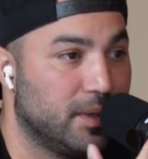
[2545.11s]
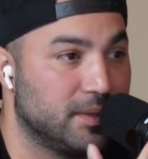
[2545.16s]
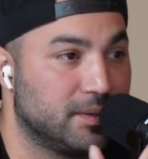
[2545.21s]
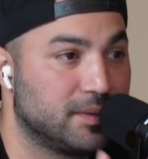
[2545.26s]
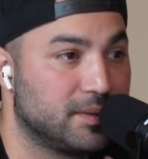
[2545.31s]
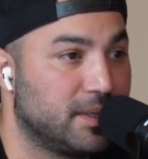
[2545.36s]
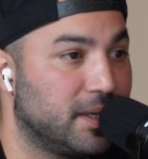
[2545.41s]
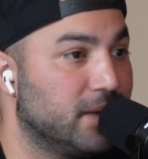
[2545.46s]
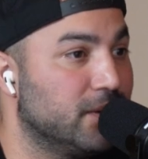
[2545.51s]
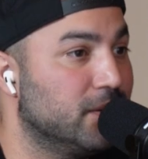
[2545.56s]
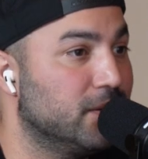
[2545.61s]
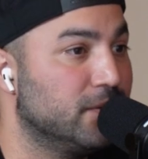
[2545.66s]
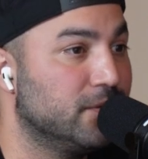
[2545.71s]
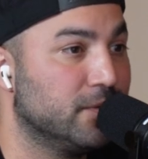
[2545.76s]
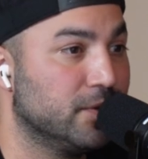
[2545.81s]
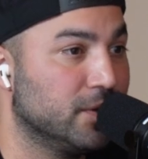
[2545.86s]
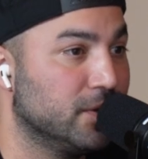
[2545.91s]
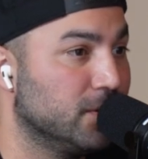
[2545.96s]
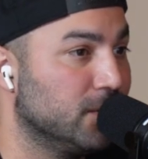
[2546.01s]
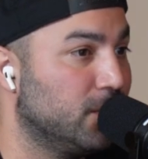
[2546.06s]
skill
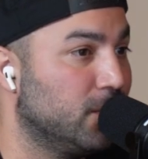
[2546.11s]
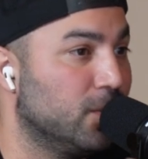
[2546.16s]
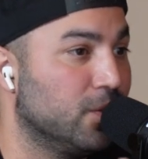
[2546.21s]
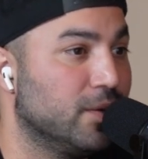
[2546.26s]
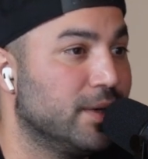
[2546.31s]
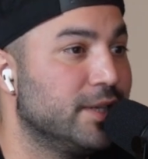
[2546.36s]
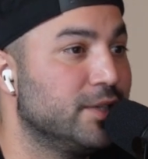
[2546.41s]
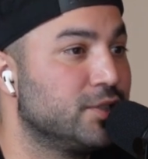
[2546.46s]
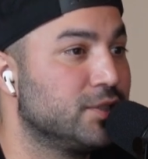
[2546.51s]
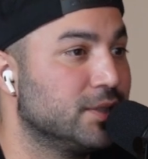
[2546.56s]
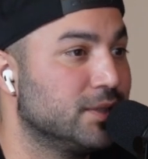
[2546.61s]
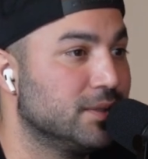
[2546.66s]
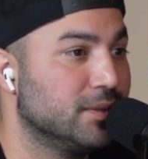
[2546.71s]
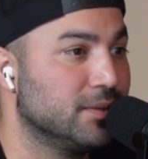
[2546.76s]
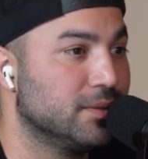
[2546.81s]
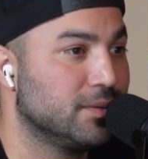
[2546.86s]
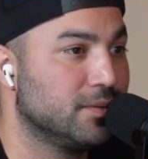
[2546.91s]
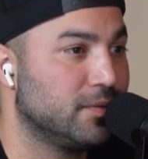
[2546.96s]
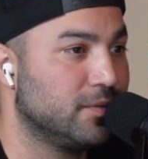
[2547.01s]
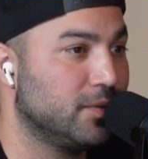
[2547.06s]
for
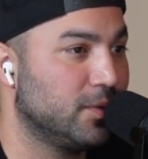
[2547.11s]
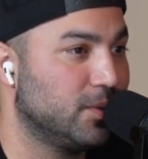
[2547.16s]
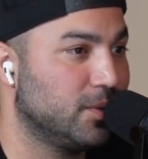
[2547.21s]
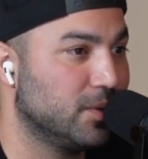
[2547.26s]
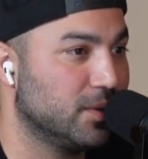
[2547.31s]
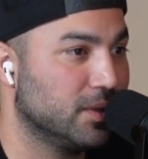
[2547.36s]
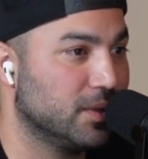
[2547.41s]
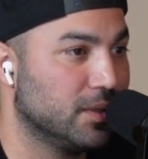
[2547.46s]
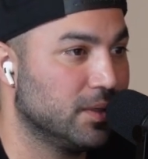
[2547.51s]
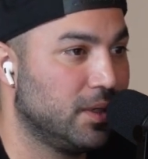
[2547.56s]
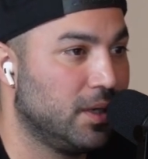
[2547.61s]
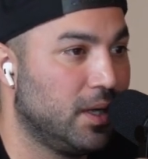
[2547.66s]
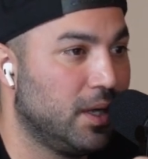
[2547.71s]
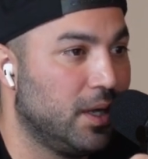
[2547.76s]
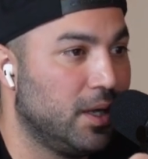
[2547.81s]
oration, for